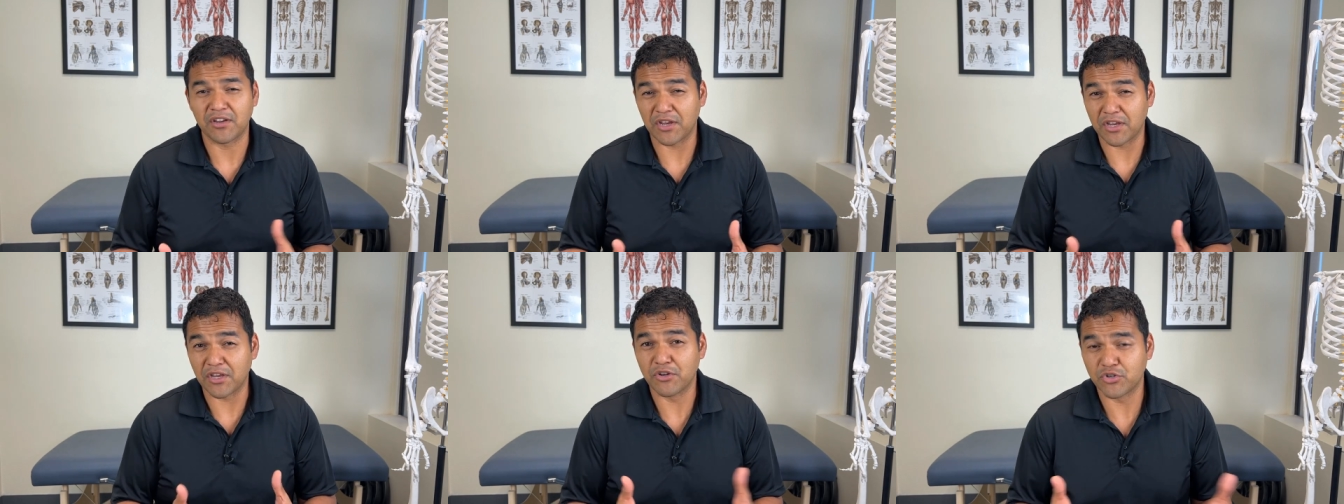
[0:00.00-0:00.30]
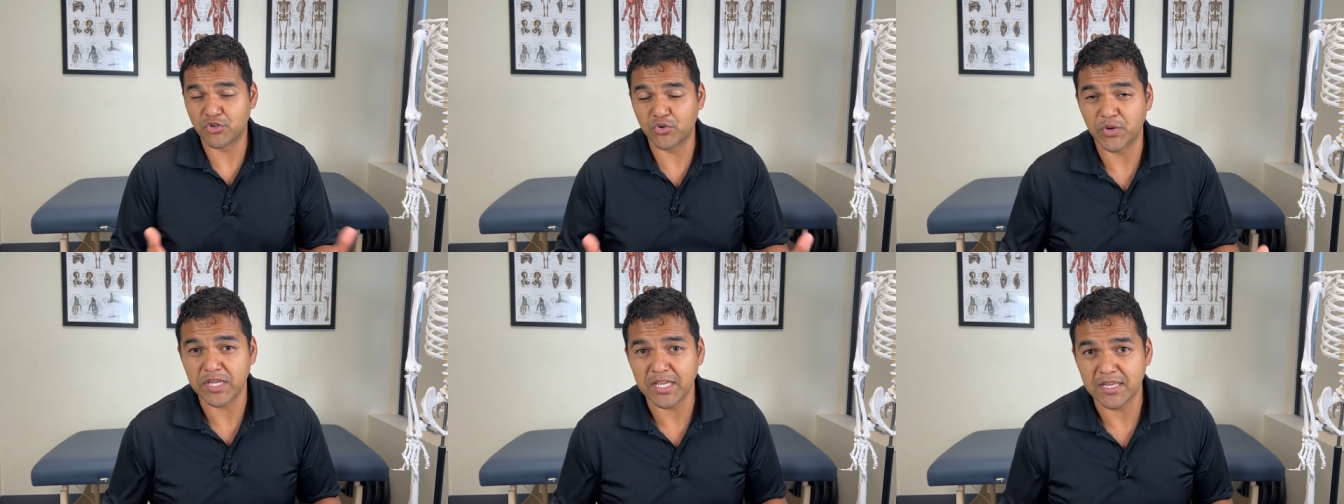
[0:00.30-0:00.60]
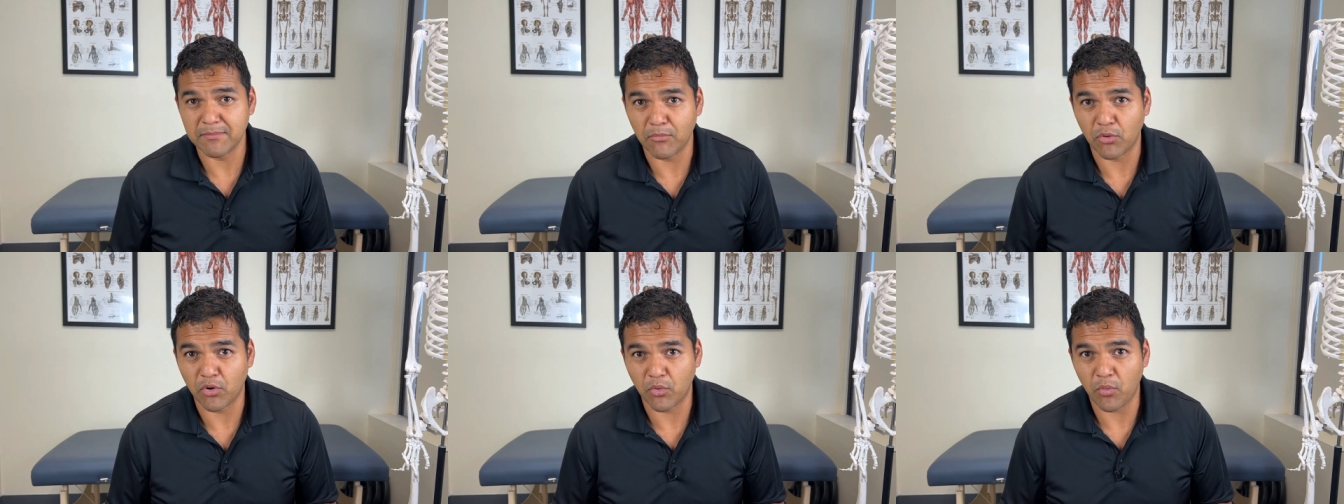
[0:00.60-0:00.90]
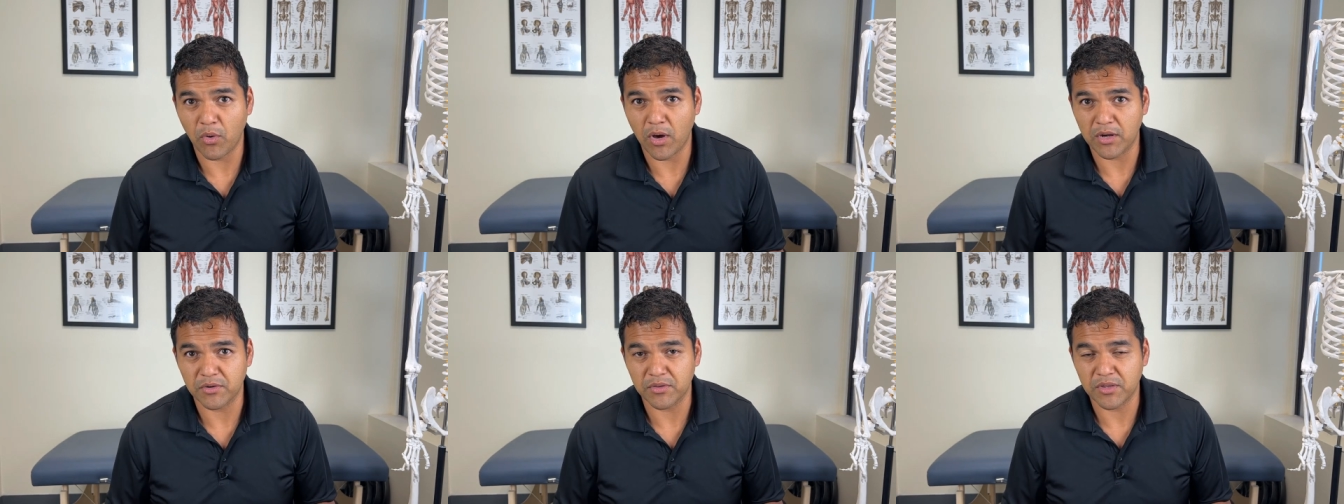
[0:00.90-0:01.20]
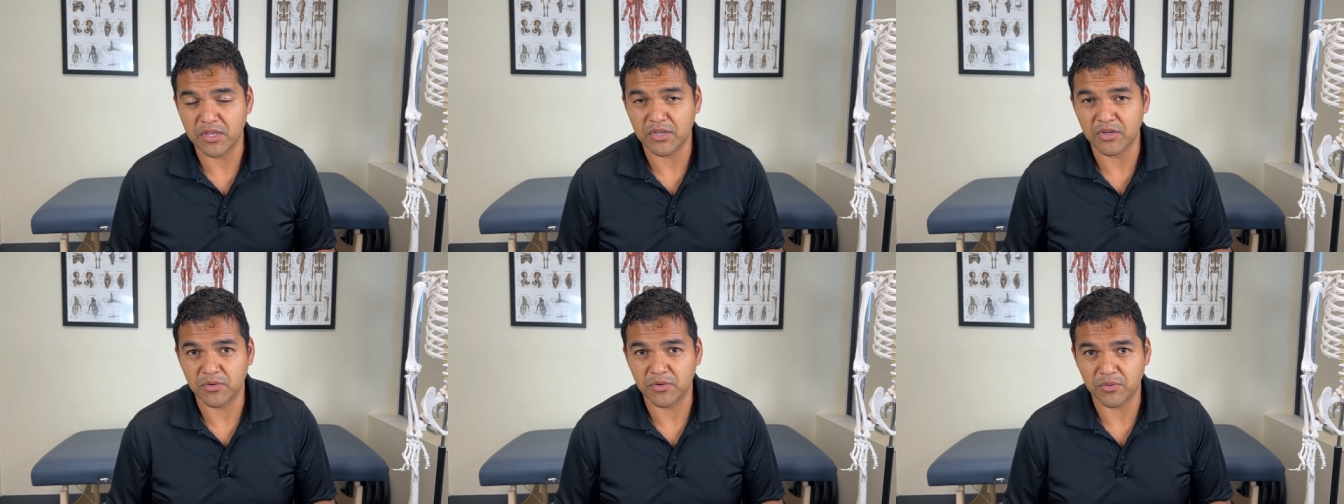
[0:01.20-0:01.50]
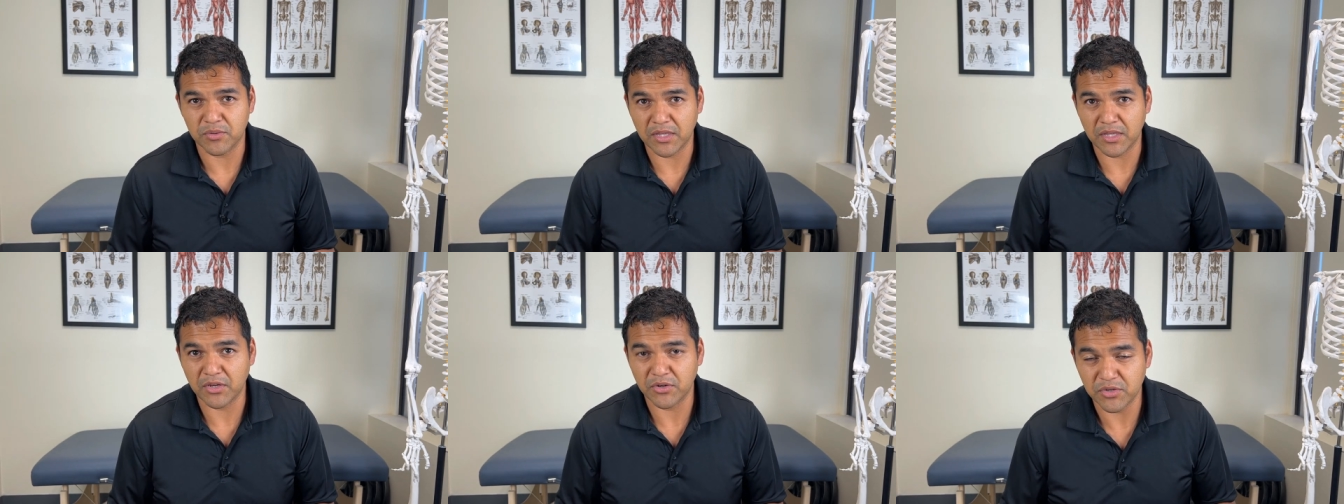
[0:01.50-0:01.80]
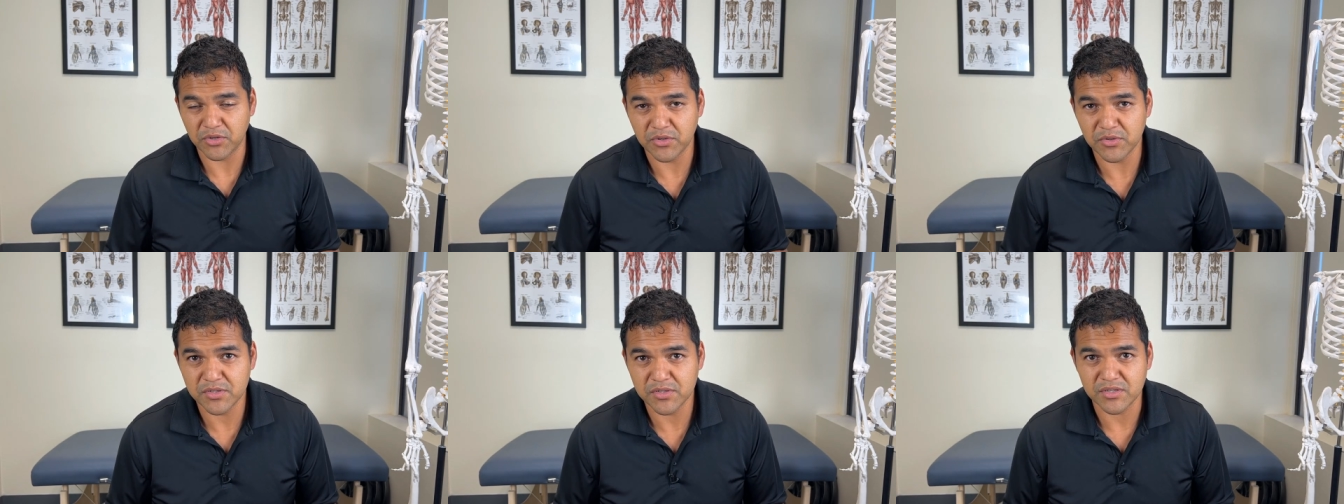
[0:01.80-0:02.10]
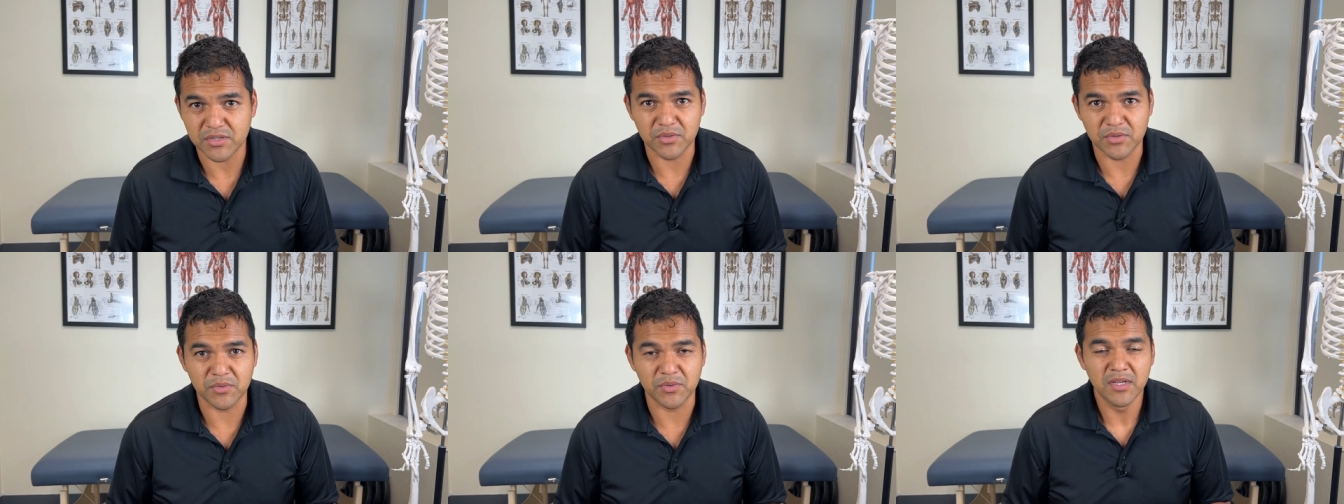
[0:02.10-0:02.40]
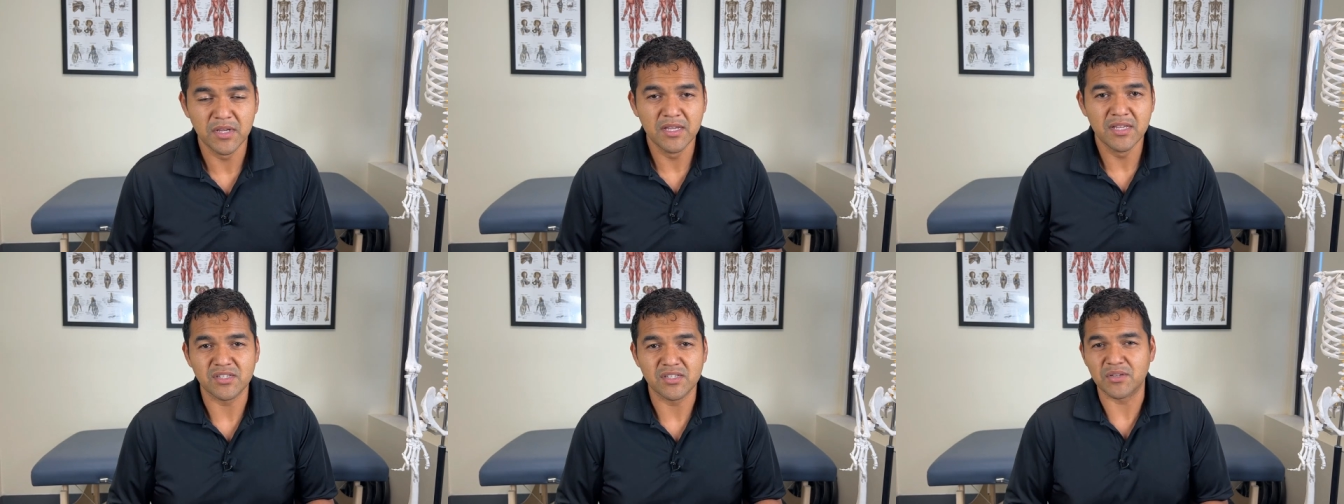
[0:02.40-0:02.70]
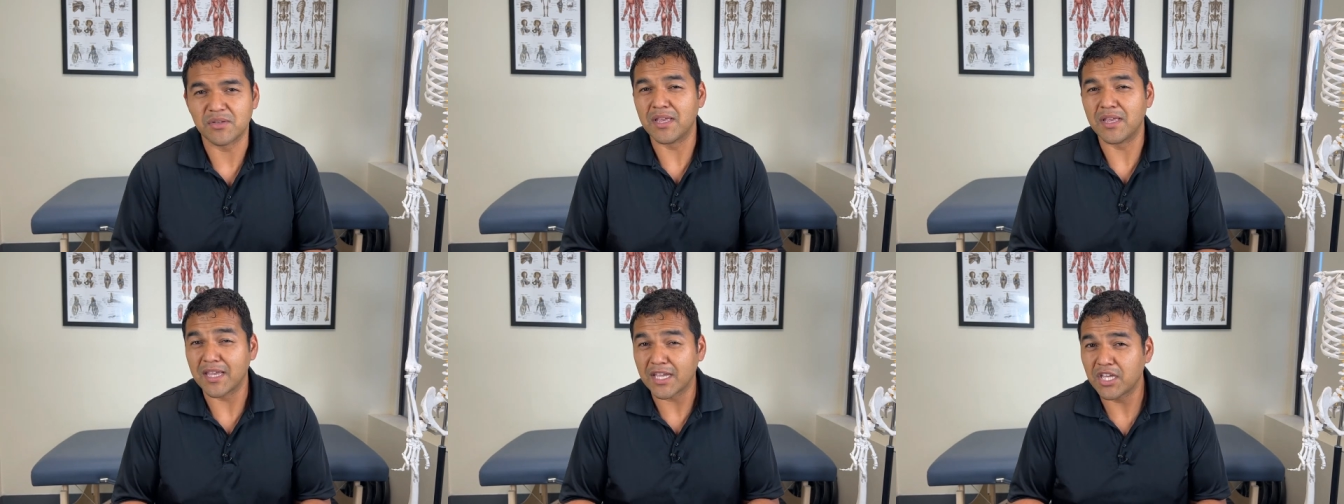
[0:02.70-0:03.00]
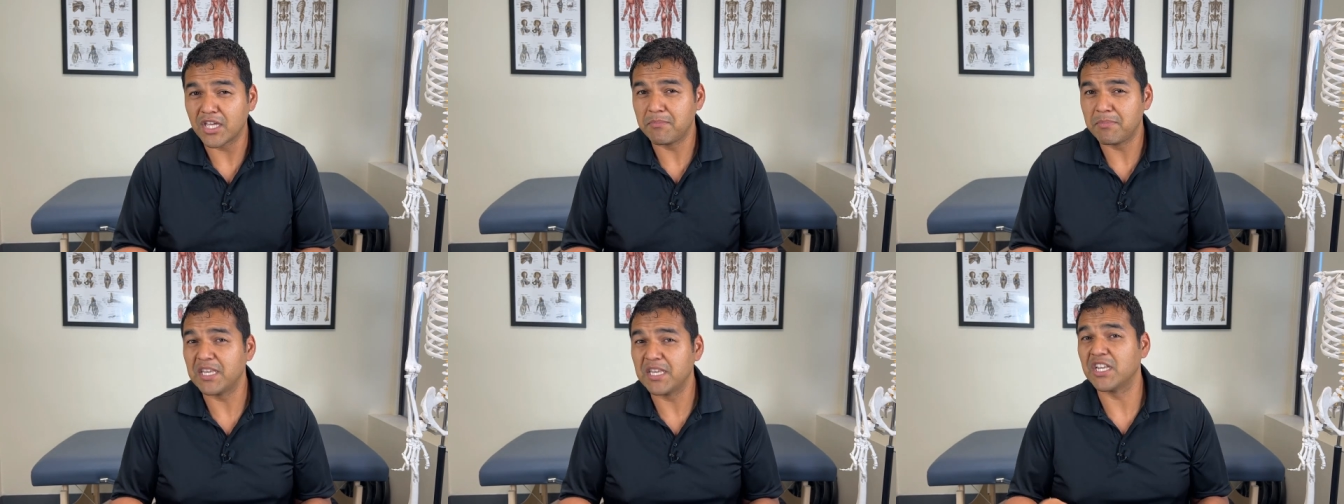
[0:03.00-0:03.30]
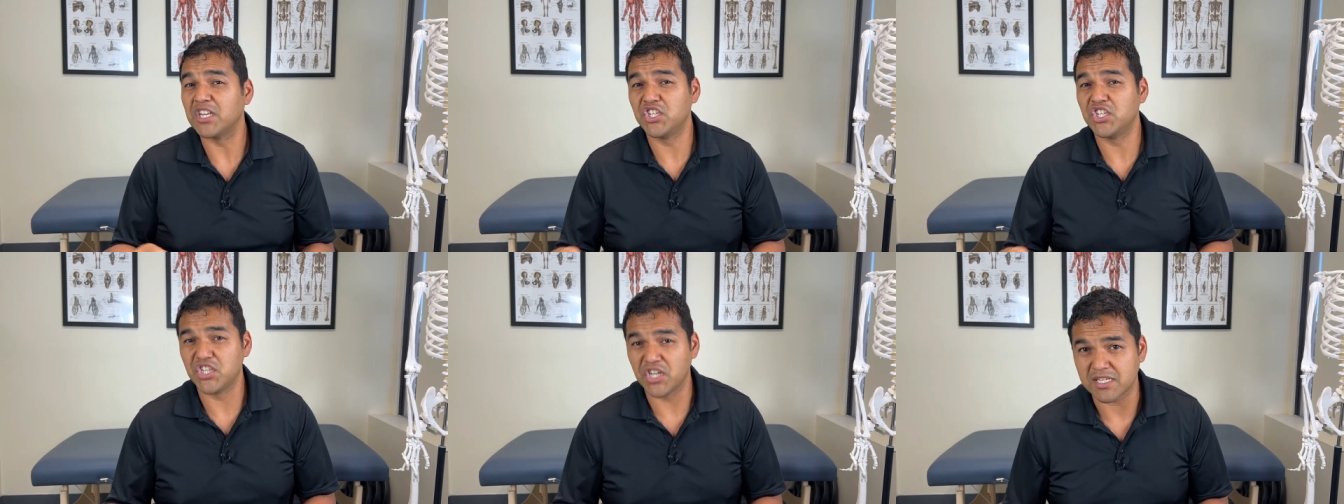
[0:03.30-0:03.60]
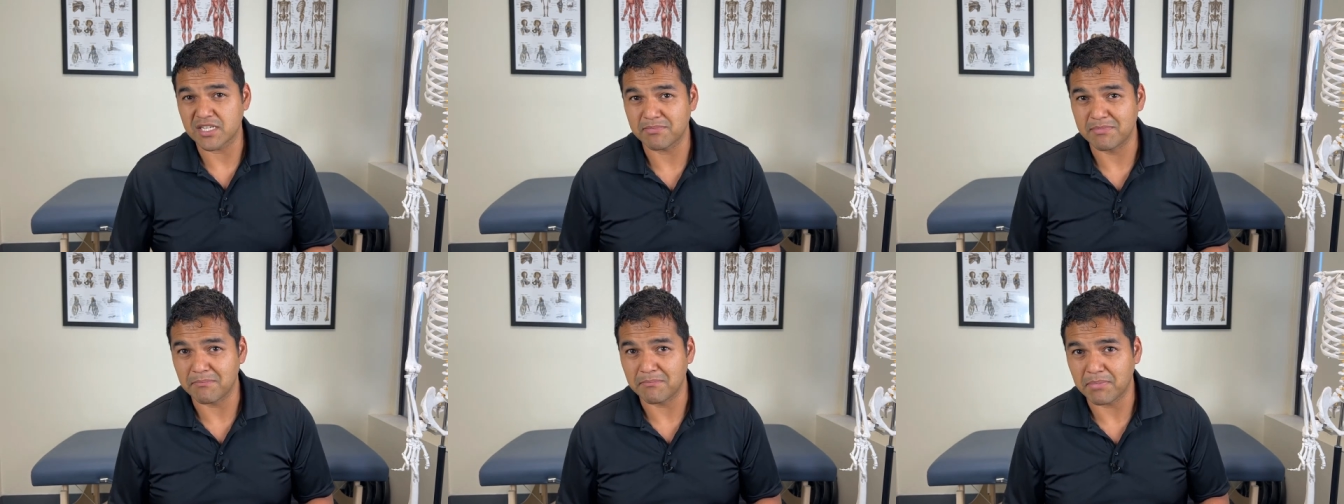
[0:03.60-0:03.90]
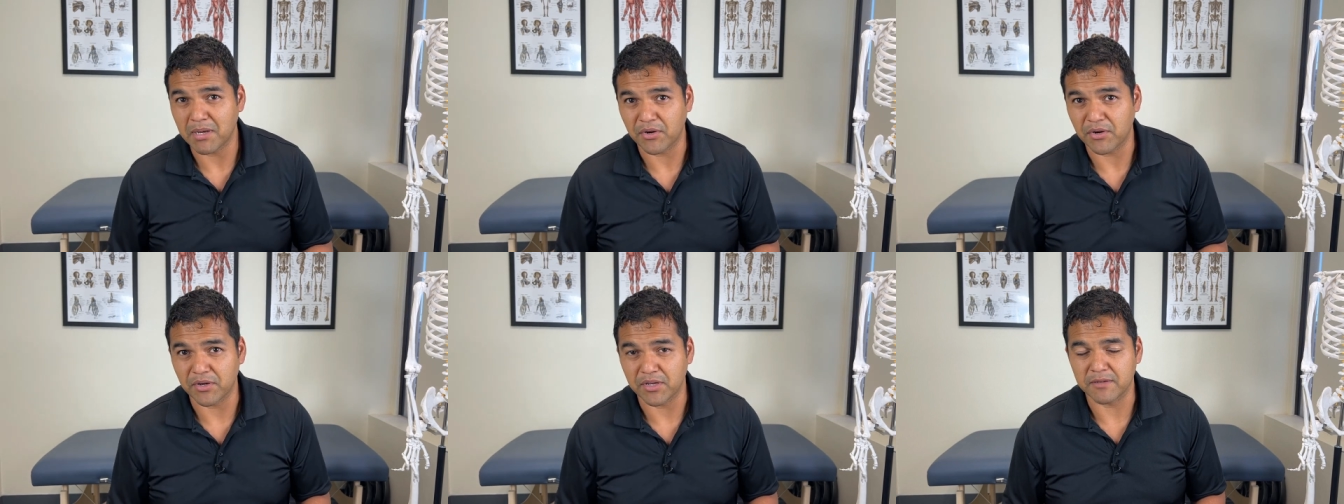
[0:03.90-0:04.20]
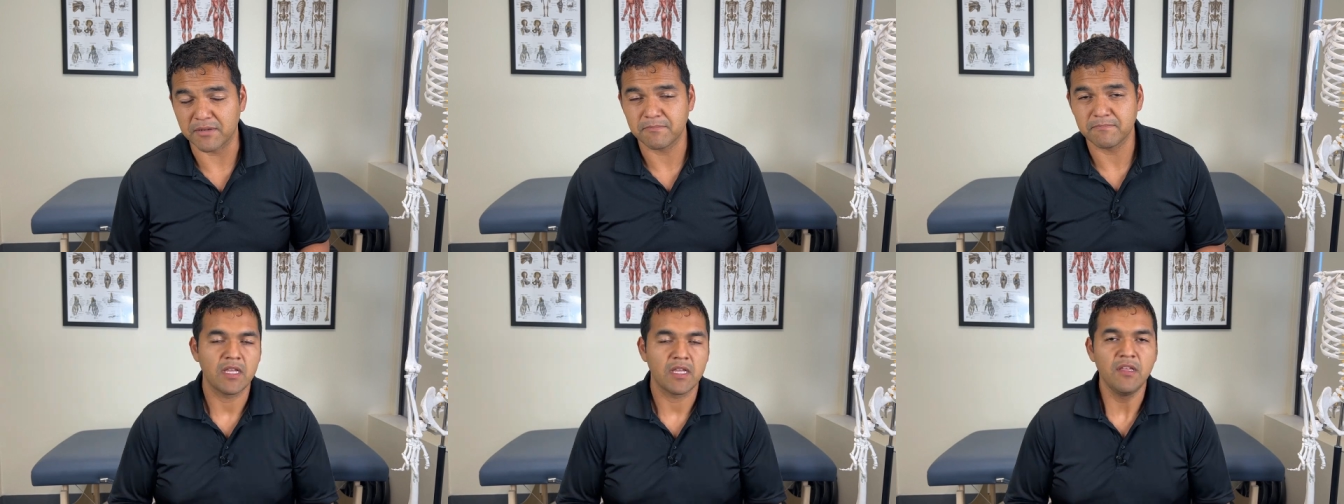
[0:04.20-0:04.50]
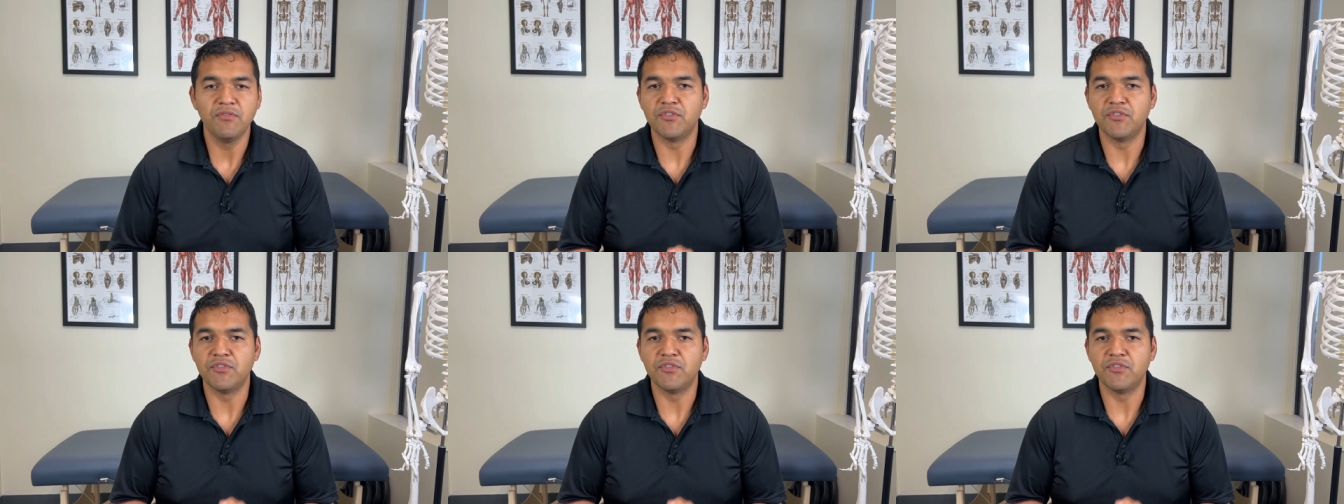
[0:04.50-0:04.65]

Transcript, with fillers: and you're drinking more water than you're than you're used to. So it could be an adjustment period.